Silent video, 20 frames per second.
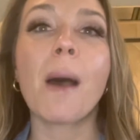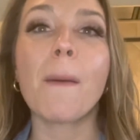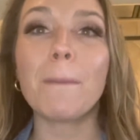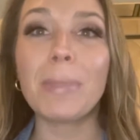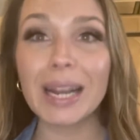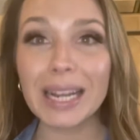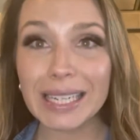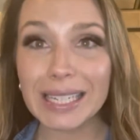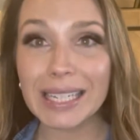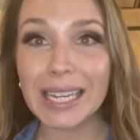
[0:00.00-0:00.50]

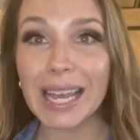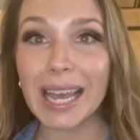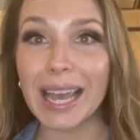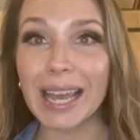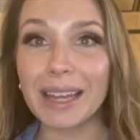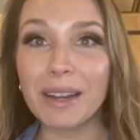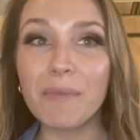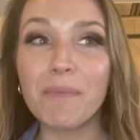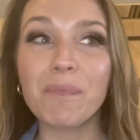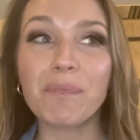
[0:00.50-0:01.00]
But I
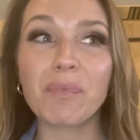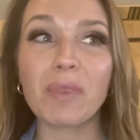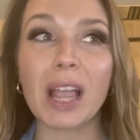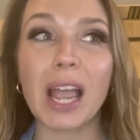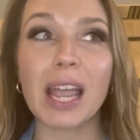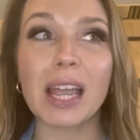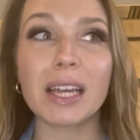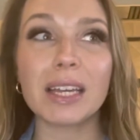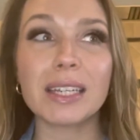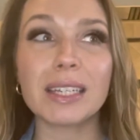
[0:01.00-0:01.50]
did,
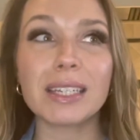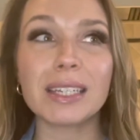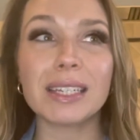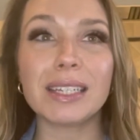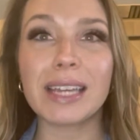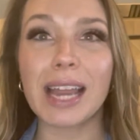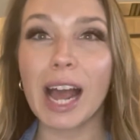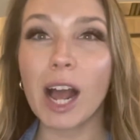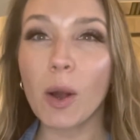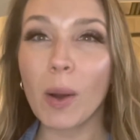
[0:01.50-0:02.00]

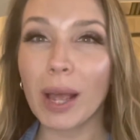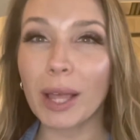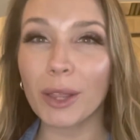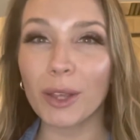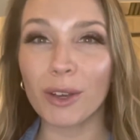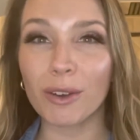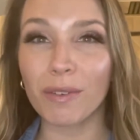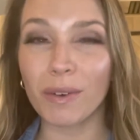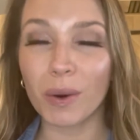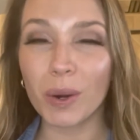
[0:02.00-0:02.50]
and now I
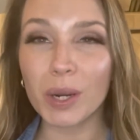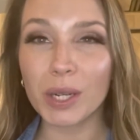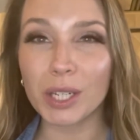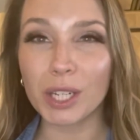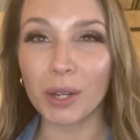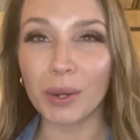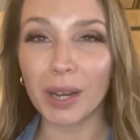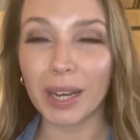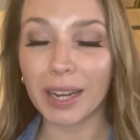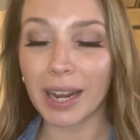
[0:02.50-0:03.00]
look forward
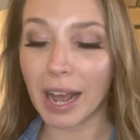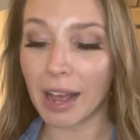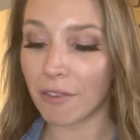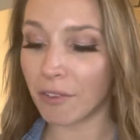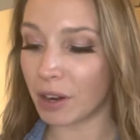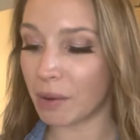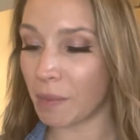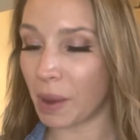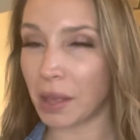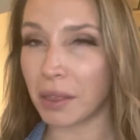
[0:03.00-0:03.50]
to it
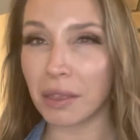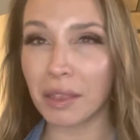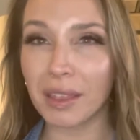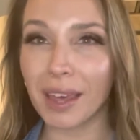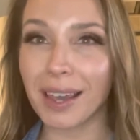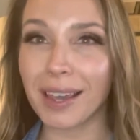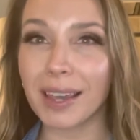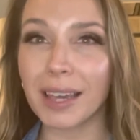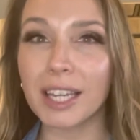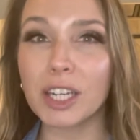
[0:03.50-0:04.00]
every month.
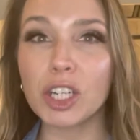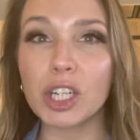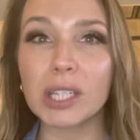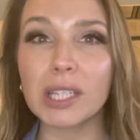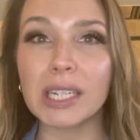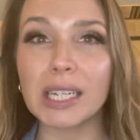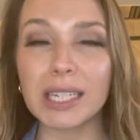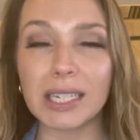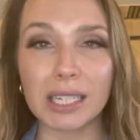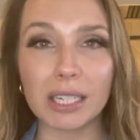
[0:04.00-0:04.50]
Like,
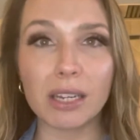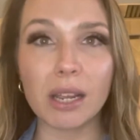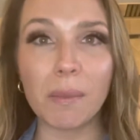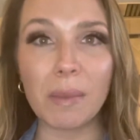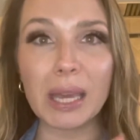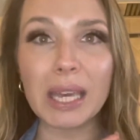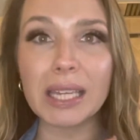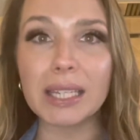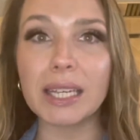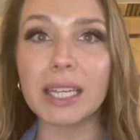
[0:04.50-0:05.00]
to
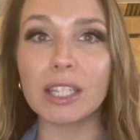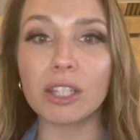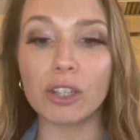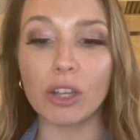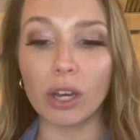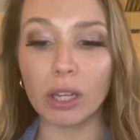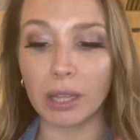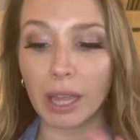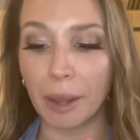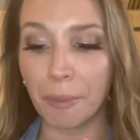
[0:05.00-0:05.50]
me, it tastes
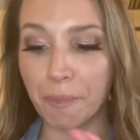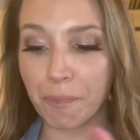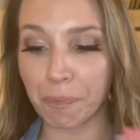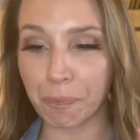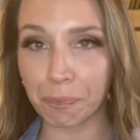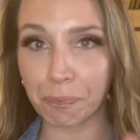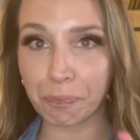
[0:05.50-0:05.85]
good. Like,